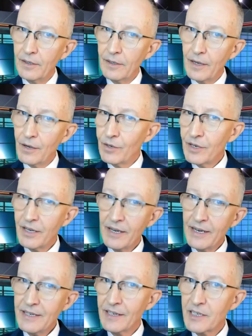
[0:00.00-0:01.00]
oh, you can
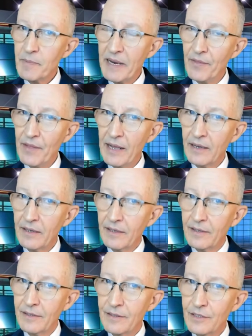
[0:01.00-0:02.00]
easily expand that
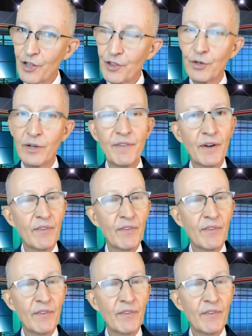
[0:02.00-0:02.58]
to 30 very,